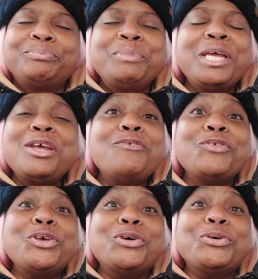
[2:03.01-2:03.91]
many of
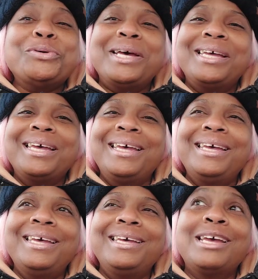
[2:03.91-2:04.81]
you
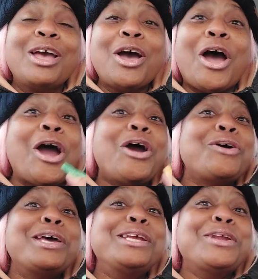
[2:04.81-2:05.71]

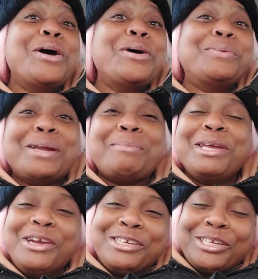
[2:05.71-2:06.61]
already know what I'm
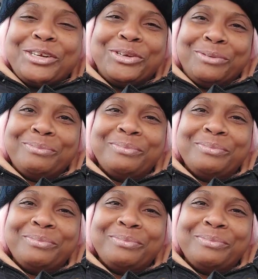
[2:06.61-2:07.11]
here to do.